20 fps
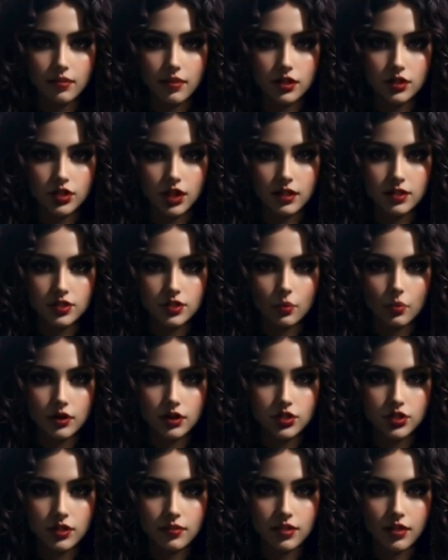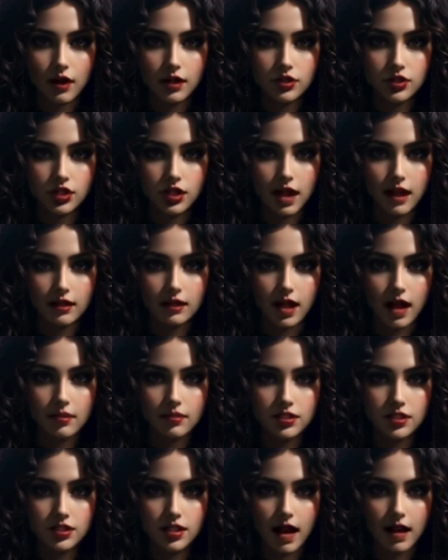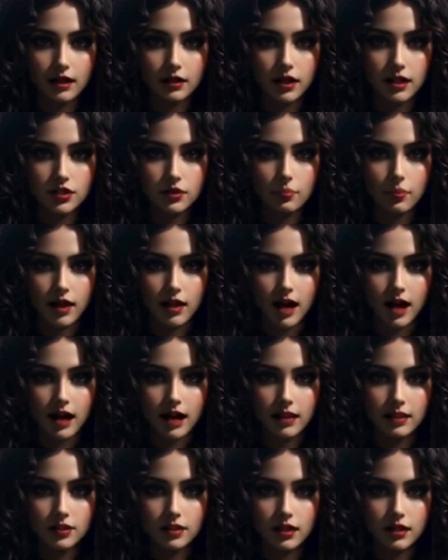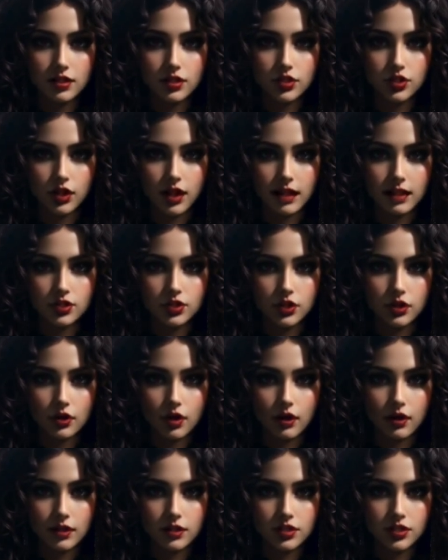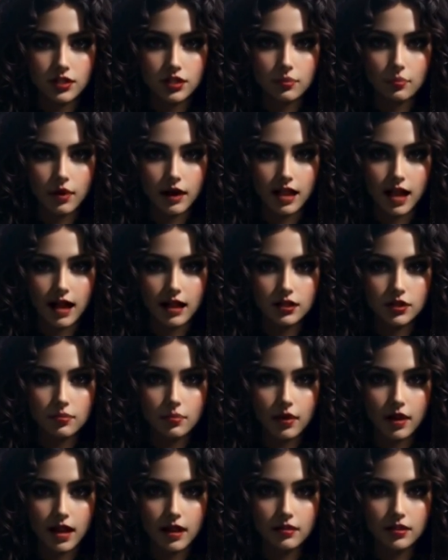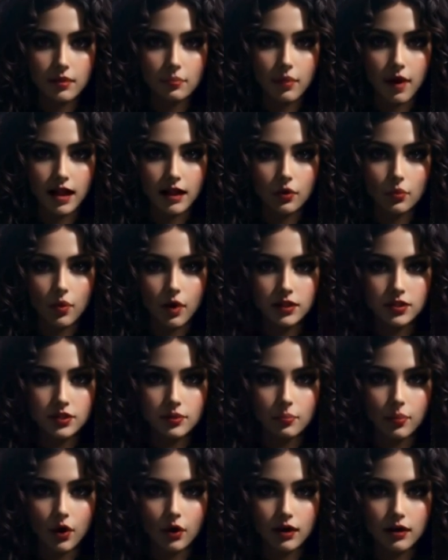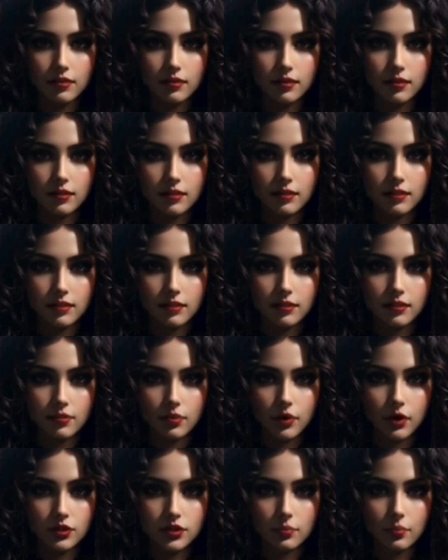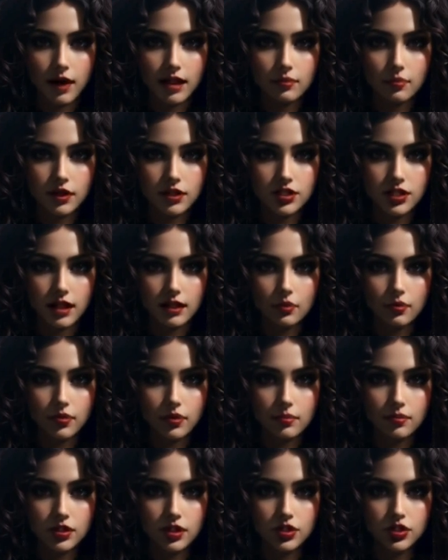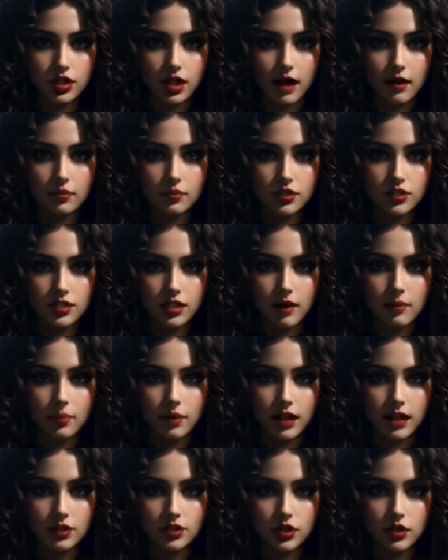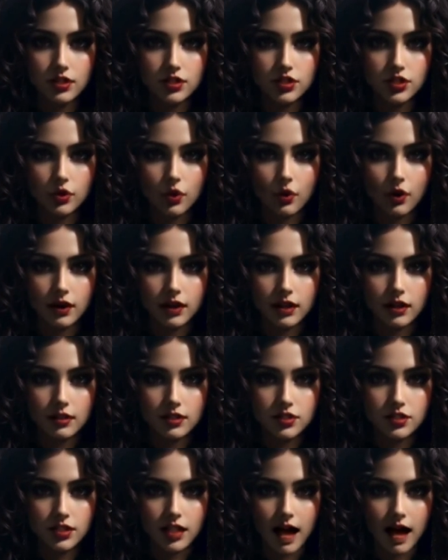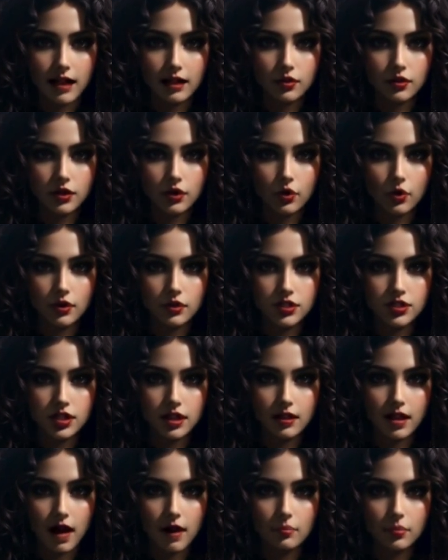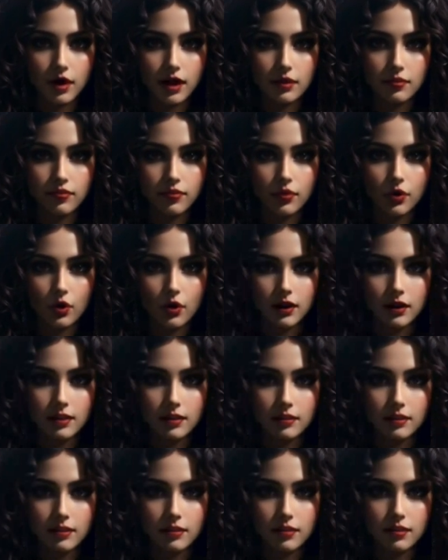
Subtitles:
But just when she thought she had left the darkness behind, strange occurrences began to plague the manor once more. Books went missing from the shelves, their pages torn and scattered across the library floor.